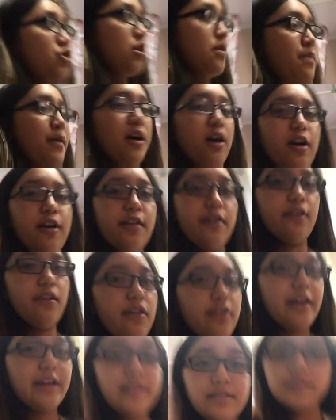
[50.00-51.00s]
tripod and all
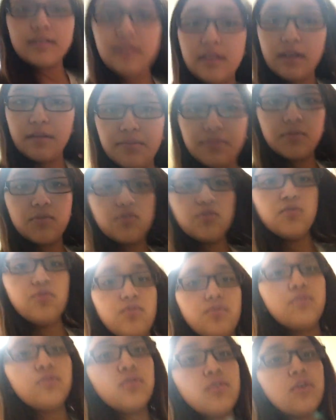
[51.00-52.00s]
that stuff to,
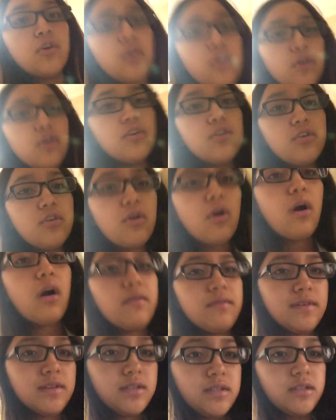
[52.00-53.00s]
you know,
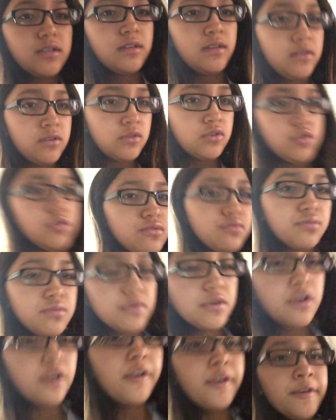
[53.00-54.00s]
obviously do
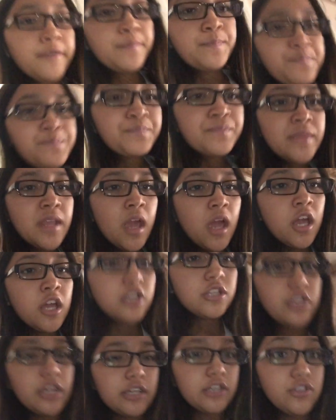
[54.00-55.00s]
for
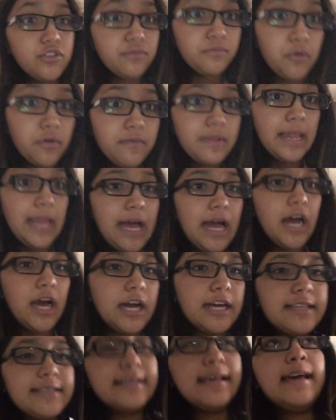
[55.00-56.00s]
so I can do more
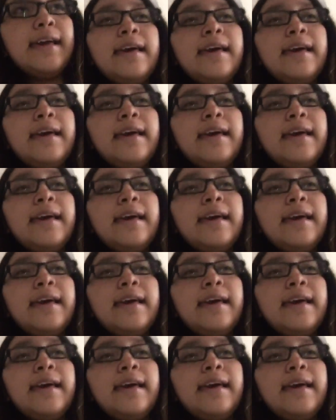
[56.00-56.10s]
vlogs